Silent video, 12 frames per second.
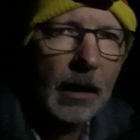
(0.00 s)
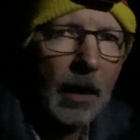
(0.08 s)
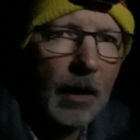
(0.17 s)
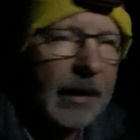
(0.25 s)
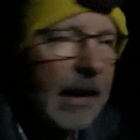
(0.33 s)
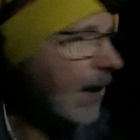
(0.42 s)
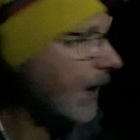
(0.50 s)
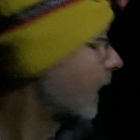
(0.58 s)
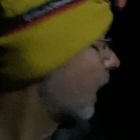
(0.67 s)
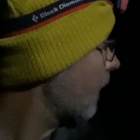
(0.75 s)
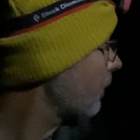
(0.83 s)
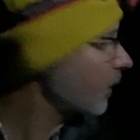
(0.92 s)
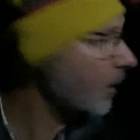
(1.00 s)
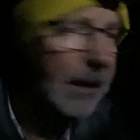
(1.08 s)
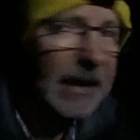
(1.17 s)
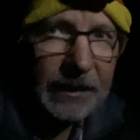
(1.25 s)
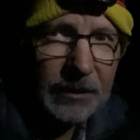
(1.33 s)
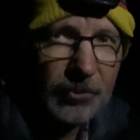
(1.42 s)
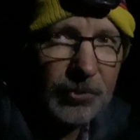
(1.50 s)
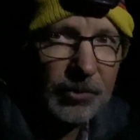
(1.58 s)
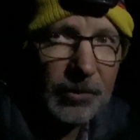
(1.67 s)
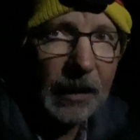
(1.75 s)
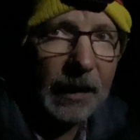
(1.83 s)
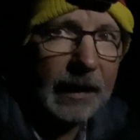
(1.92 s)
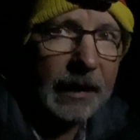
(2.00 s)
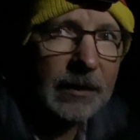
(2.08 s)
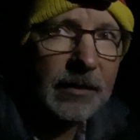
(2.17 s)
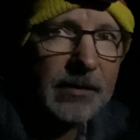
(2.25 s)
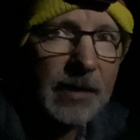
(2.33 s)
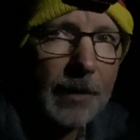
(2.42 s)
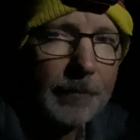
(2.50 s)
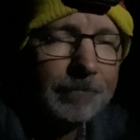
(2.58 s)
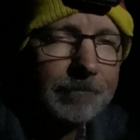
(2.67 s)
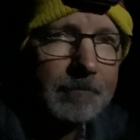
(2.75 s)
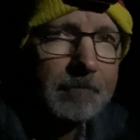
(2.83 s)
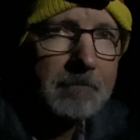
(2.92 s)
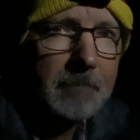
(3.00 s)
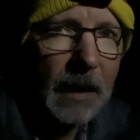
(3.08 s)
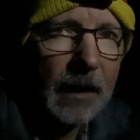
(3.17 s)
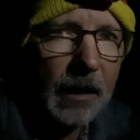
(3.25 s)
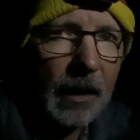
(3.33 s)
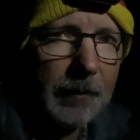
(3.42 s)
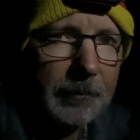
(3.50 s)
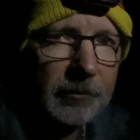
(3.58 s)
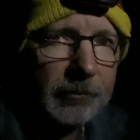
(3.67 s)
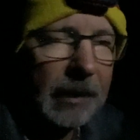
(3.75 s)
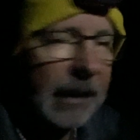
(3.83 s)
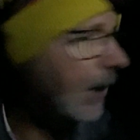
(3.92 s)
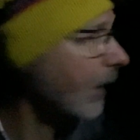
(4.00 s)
Okay, I'm on the beach and I'm cracking